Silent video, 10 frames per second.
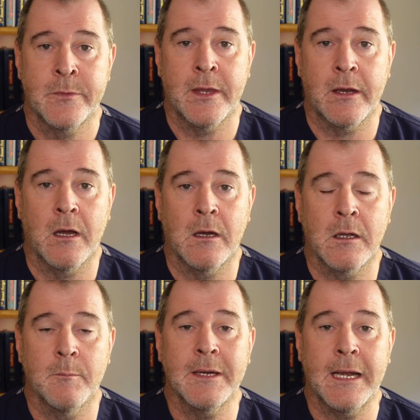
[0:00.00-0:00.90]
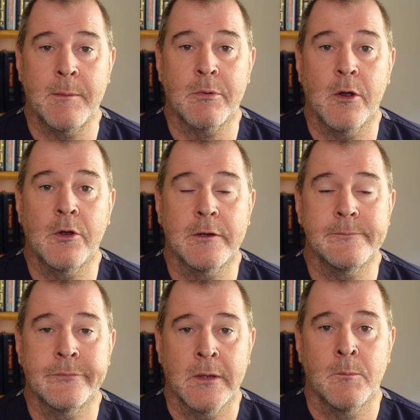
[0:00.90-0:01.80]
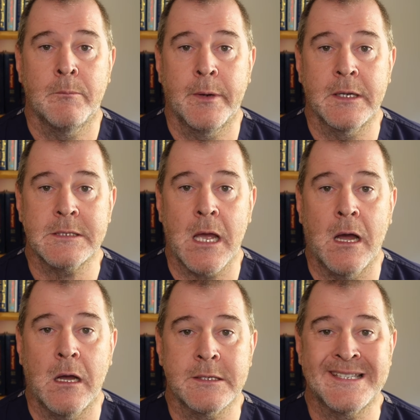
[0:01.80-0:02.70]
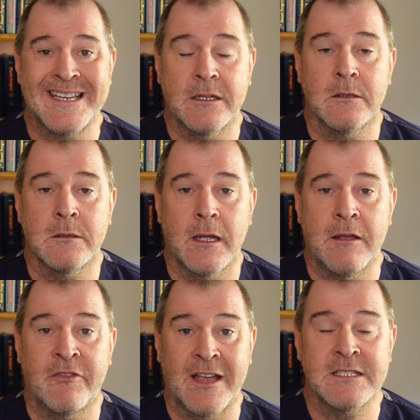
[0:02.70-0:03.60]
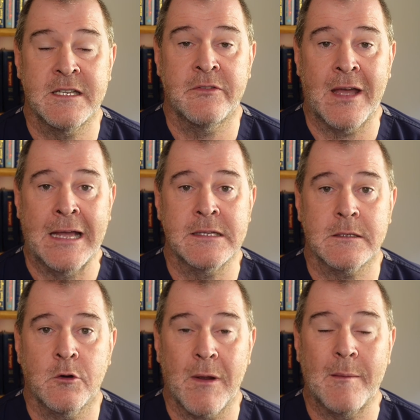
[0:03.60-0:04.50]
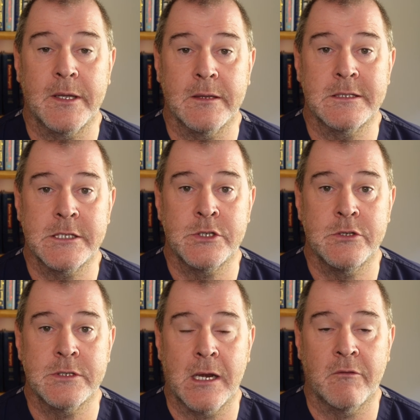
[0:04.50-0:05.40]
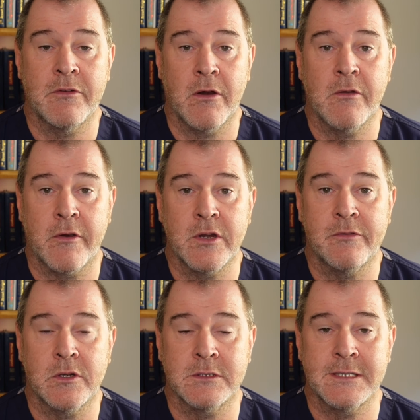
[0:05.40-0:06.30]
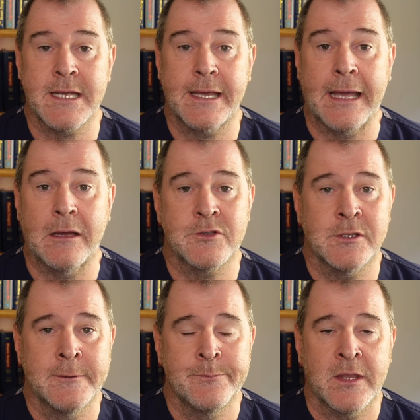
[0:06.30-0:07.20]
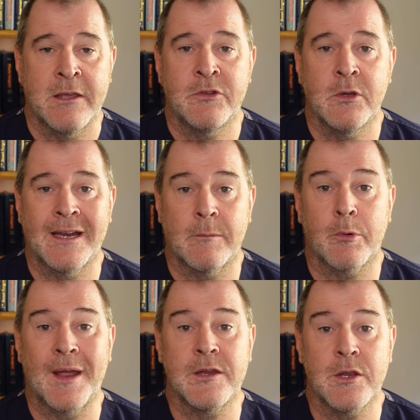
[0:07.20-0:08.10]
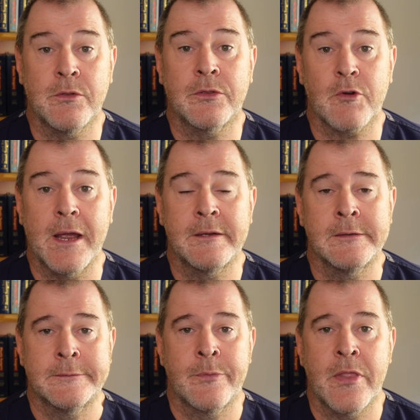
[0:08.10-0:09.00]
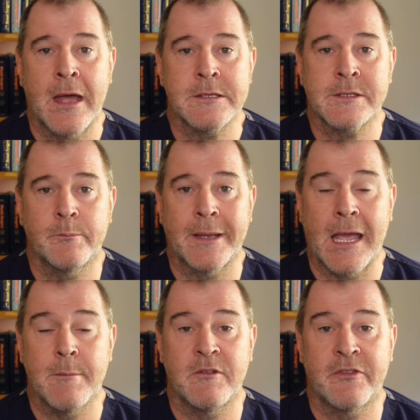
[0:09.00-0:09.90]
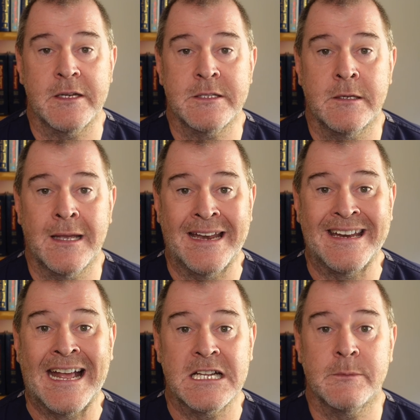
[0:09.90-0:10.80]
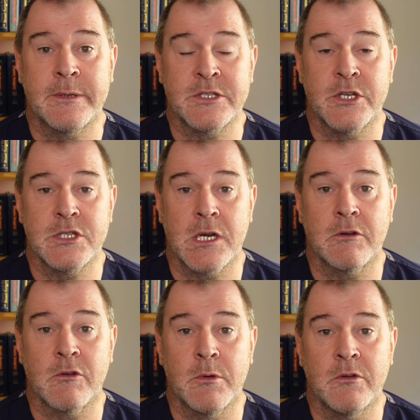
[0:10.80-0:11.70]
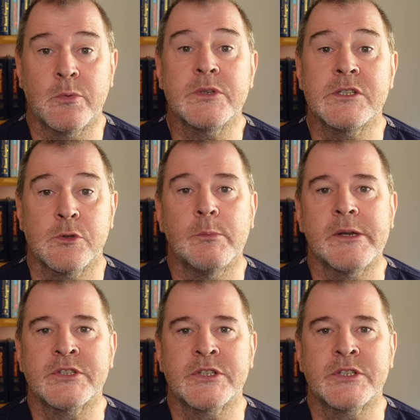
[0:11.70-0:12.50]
that are completely broken, but are still effective at grabbing the tissues and are very, very difficult to take out. If you had a brand new thread that became infected and it had to be surgically removed, which is almost